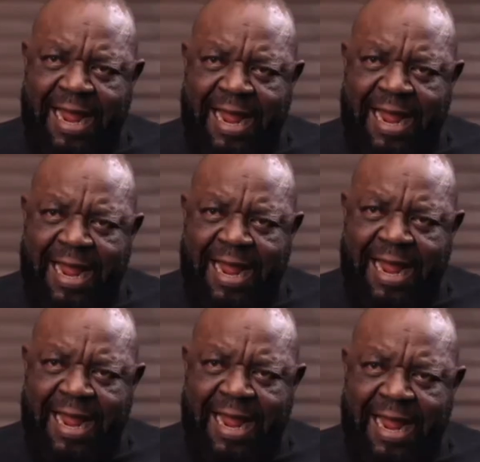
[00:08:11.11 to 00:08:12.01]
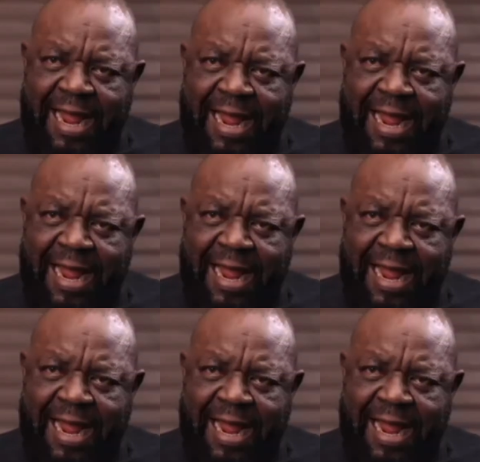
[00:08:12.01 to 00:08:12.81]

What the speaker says: and they really tortured him,